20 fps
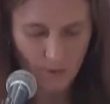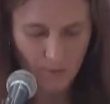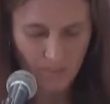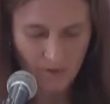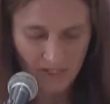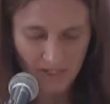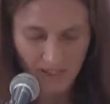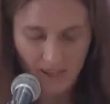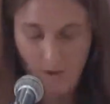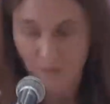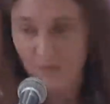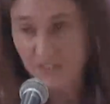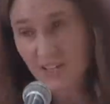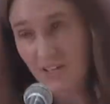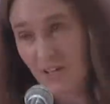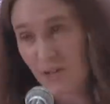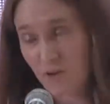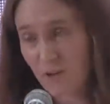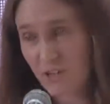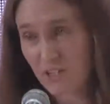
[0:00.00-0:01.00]
women came
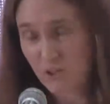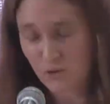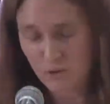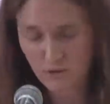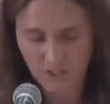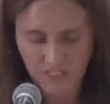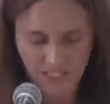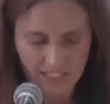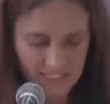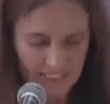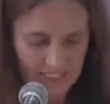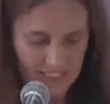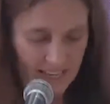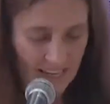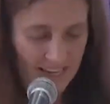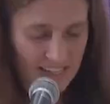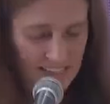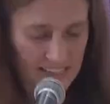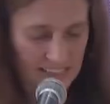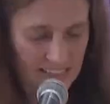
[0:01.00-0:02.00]
together as early as the
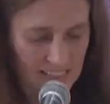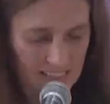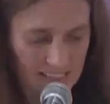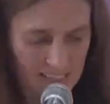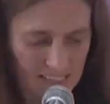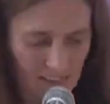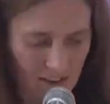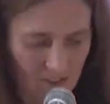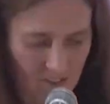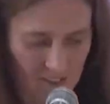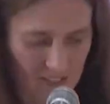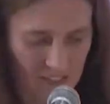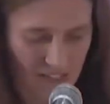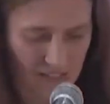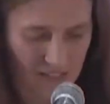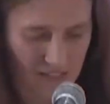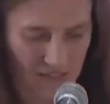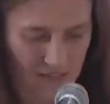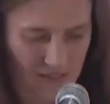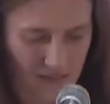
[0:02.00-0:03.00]

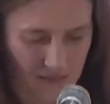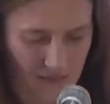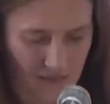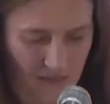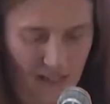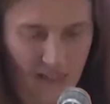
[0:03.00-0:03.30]
1970s